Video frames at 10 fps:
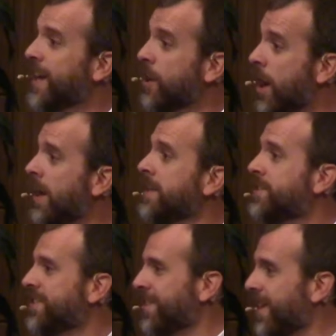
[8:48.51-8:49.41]

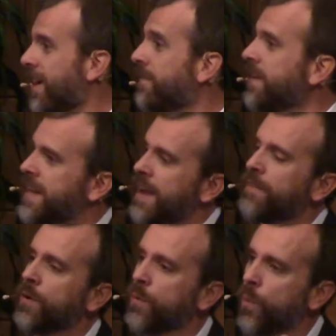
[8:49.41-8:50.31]
God's love
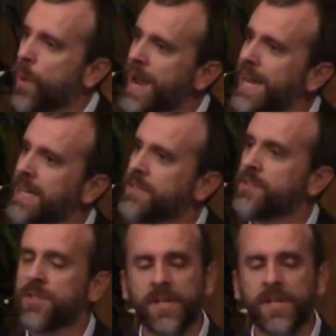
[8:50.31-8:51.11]
never wanes,